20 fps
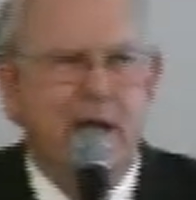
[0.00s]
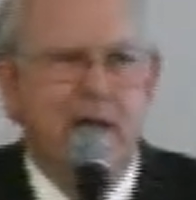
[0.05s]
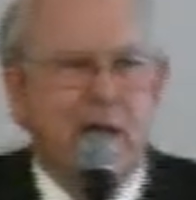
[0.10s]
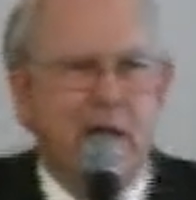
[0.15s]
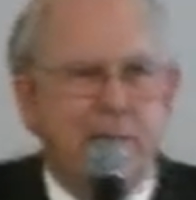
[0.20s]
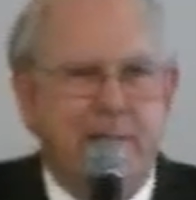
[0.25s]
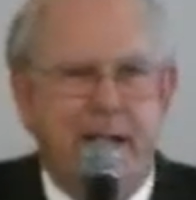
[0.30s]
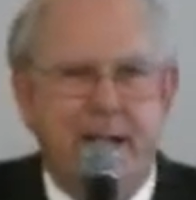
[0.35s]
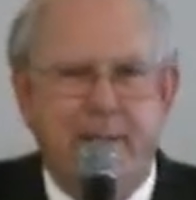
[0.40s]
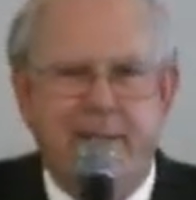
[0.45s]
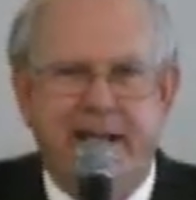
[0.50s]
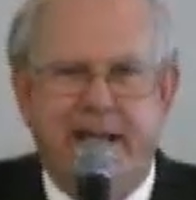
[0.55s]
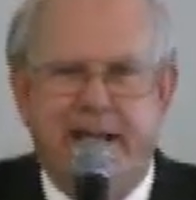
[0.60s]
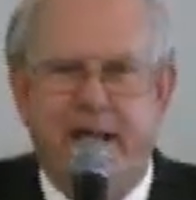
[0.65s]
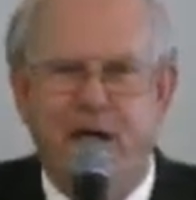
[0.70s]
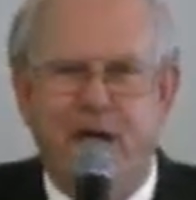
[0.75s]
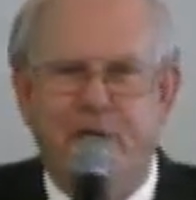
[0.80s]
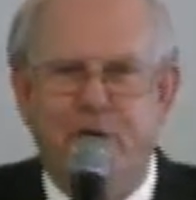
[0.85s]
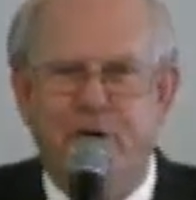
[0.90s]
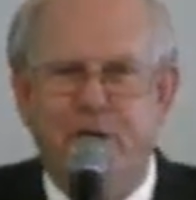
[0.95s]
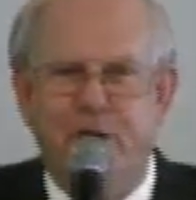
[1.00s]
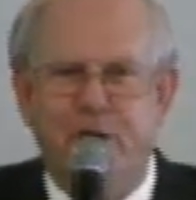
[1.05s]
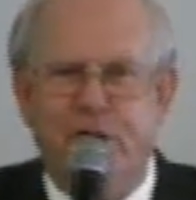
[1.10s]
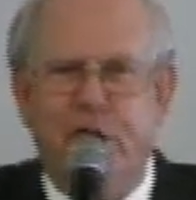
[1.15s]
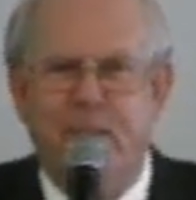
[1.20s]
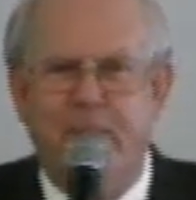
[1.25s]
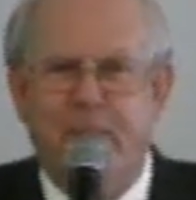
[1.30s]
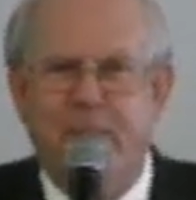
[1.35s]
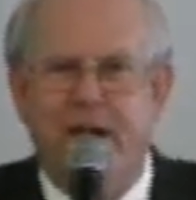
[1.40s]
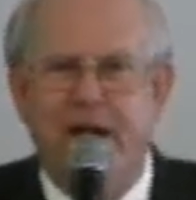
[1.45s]
You better be careful, you're
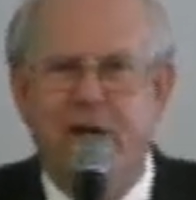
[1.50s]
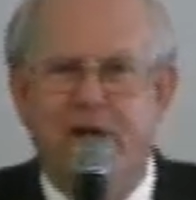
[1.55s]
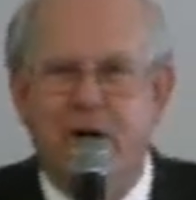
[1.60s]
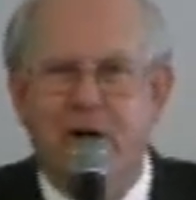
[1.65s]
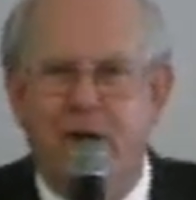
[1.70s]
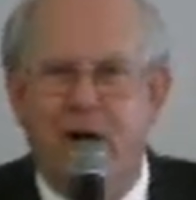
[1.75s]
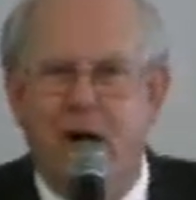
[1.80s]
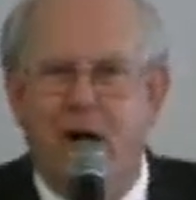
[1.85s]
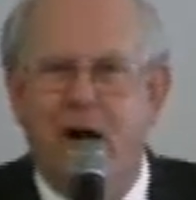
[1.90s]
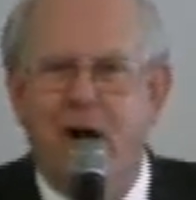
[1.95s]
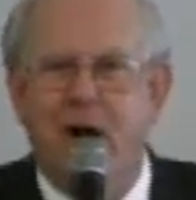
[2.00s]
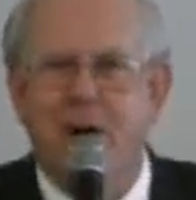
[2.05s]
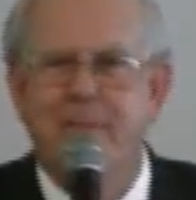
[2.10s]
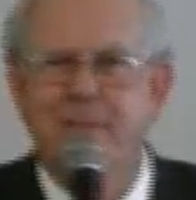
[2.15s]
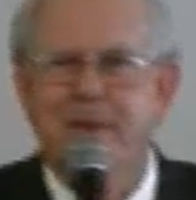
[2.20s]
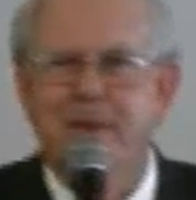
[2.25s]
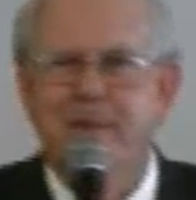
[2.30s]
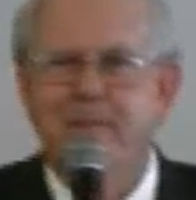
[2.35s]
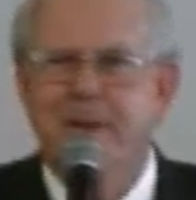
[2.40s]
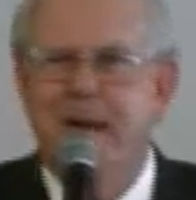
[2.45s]
going to break your arm.